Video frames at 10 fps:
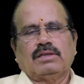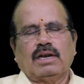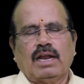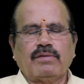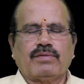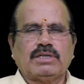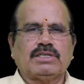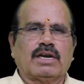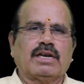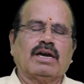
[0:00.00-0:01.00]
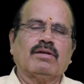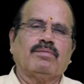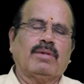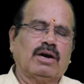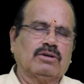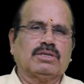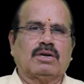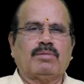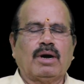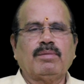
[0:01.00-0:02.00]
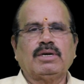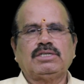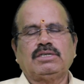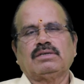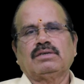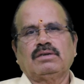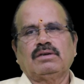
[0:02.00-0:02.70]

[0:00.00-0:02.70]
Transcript: The Life and Journey of Mahavatar Babaji,